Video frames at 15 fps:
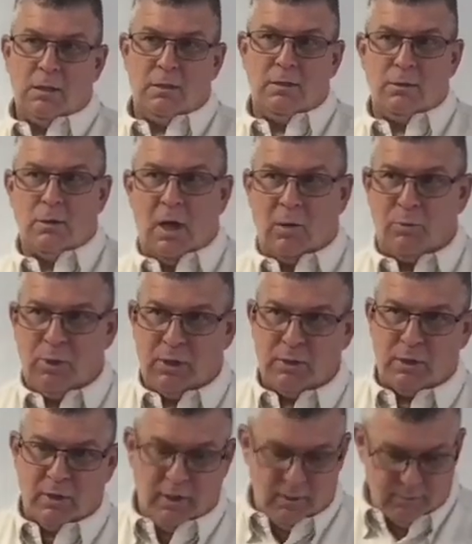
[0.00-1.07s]
do not
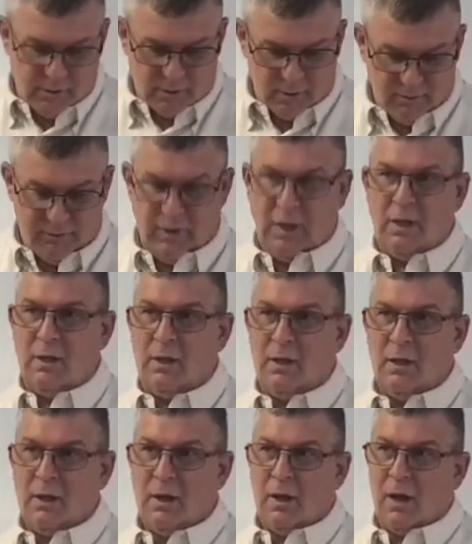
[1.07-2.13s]
picture him surfing
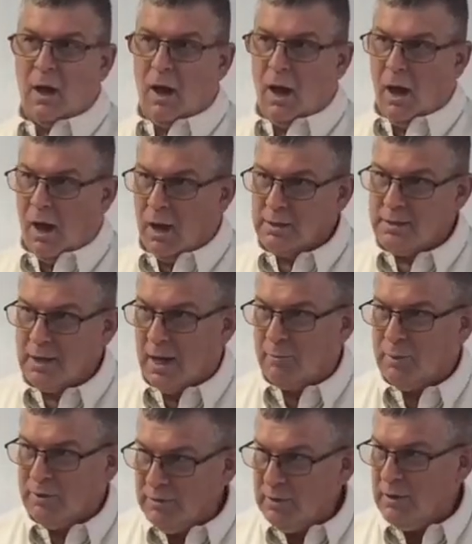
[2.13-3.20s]
on
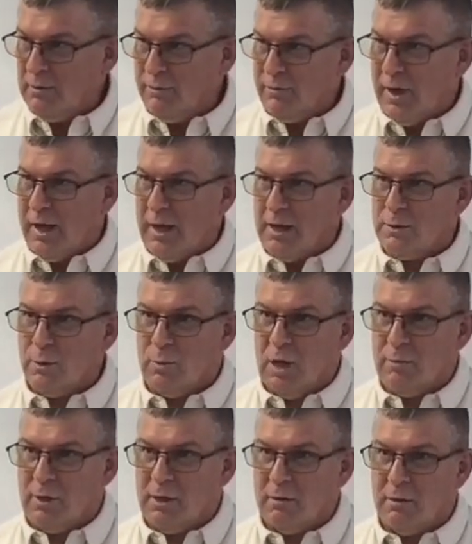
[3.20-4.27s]
top of a little fat angel
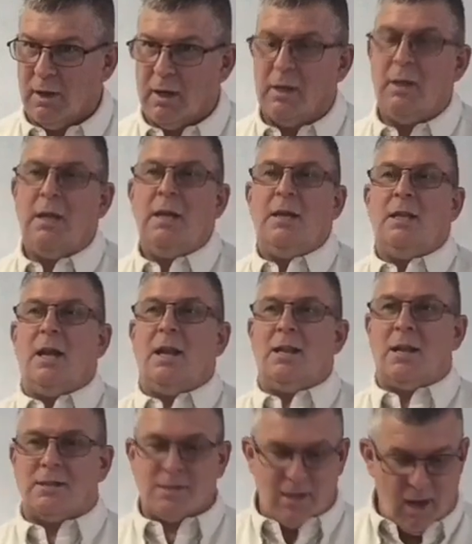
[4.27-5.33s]
baby, okay?
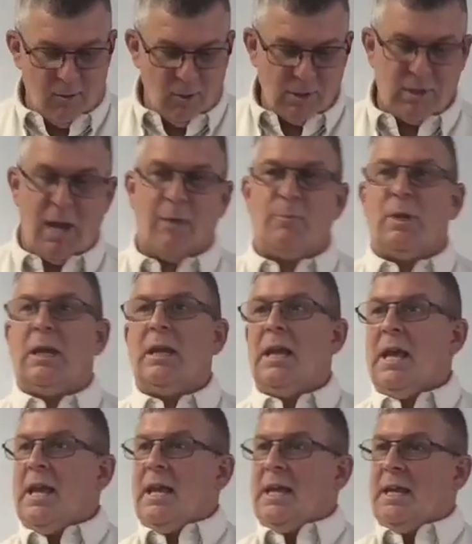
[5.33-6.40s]
That's not what's happening.
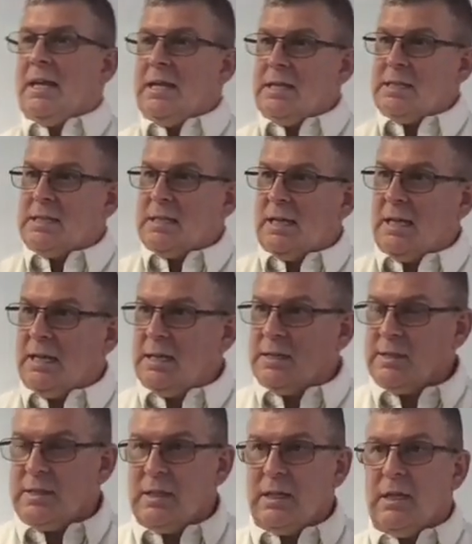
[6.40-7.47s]
It is
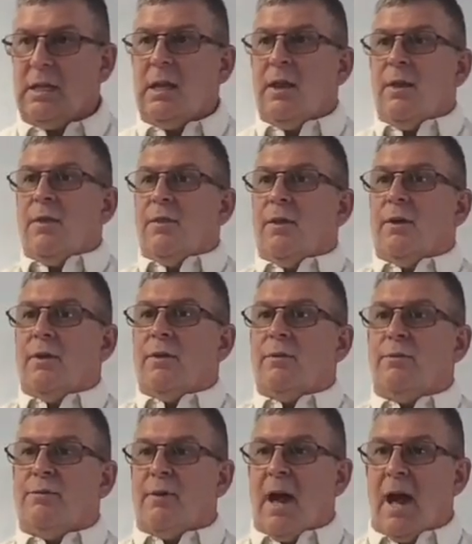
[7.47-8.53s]
the
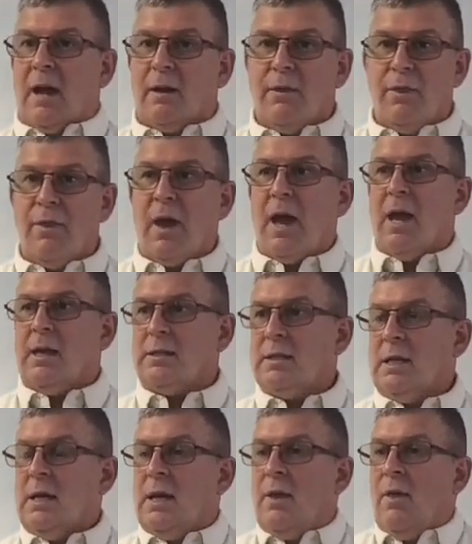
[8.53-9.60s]
fact that
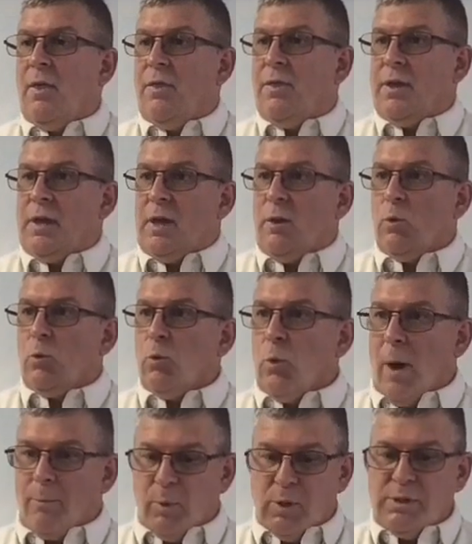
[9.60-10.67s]
the
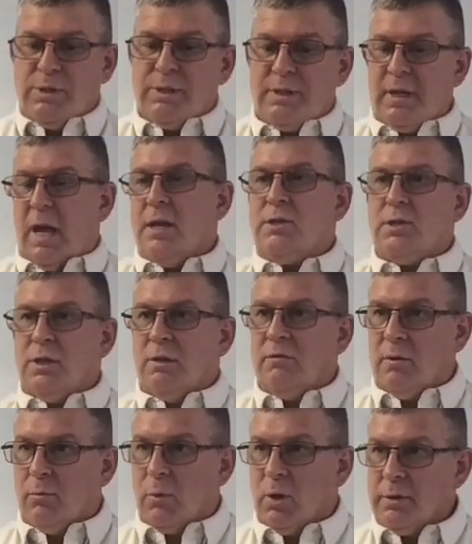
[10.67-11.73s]
representation of
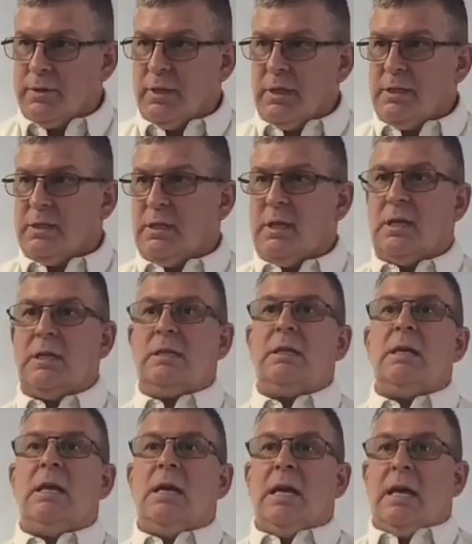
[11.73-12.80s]
the mercy seat
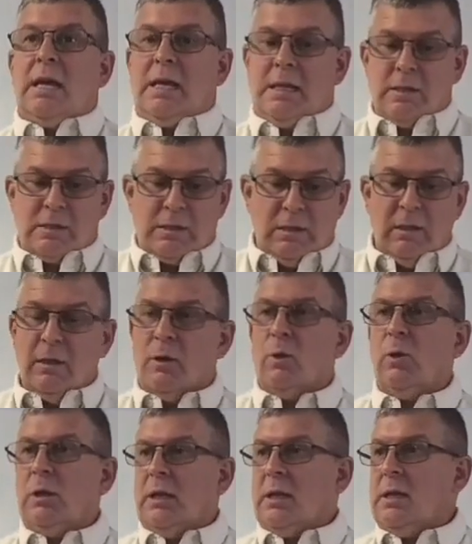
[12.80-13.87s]
is
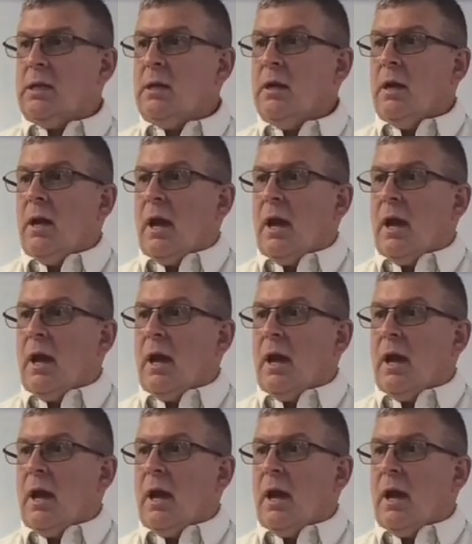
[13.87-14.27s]
literally